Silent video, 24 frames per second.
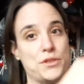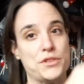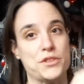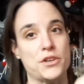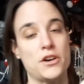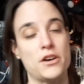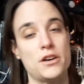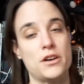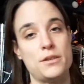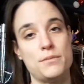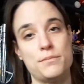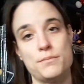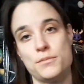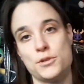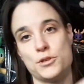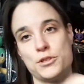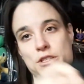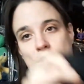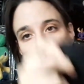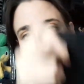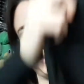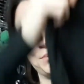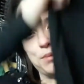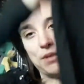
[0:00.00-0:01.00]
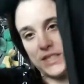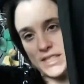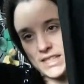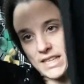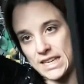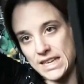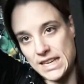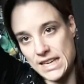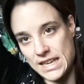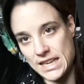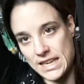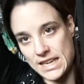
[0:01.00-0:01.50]
time because it's super
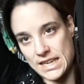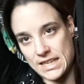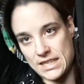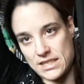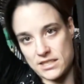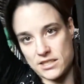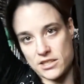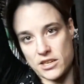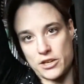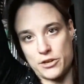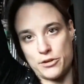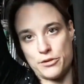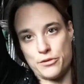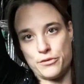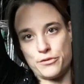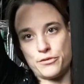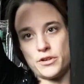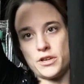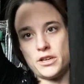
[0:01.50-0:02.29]
skinny and it's kind of